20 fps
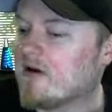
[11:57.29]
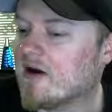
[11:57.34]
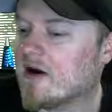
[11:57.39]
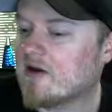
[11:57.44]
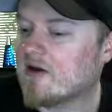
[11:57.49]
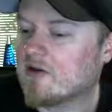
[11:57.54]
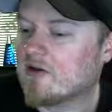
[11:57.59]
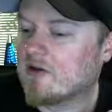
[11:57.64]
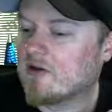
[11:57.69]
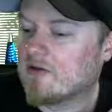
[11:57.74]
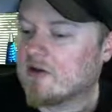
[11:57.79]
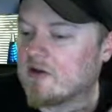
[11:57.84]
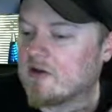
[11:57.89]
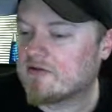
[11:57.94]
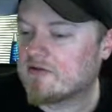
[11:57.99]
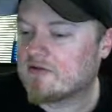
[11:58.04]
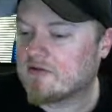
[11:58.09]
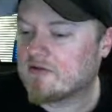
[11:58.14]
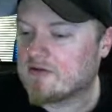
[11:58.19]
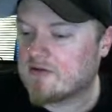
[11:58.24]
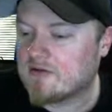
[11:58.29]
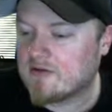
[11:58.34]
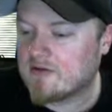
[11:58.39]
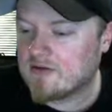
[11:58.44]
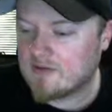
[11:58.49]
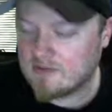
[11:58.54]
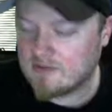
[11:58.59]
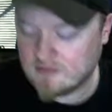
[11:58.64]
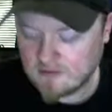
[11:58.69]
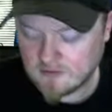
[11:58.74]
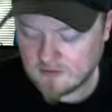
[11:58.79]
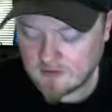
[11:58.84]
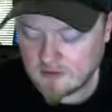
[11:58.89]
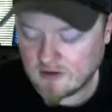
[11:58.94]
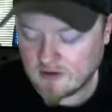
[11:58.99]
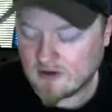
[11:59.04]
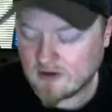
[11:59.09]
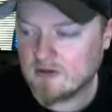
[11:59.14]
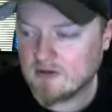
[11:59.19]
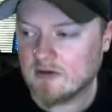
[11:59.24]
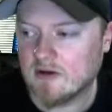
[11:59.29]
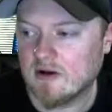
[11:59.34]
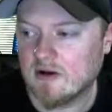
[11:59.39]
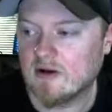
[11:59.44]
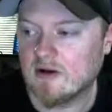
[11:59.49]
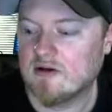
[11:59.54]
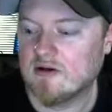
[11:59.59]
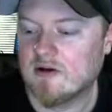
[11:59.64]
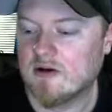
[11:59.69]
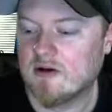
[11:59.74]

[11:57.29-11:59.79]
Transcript: have another lift, or another